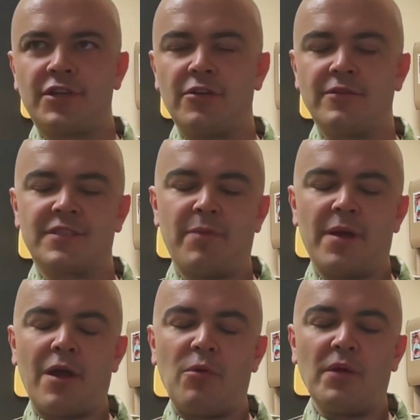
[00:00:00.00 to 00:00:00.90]
spun
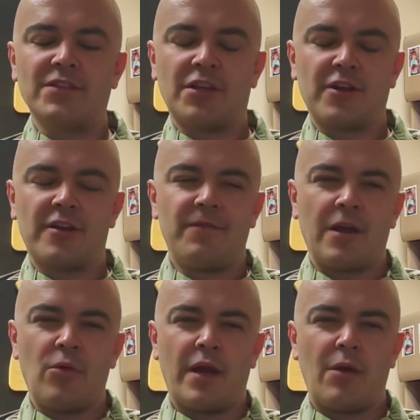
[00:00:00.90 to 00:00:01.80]
my wheels on trying to figure
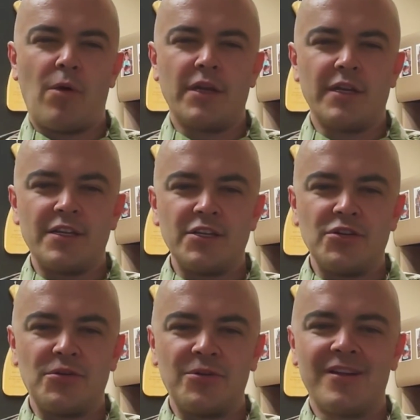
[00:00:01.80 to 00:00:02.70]
out what I wanted to
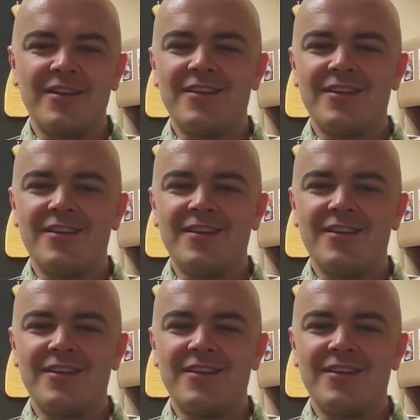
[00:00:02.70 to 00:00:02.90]
do.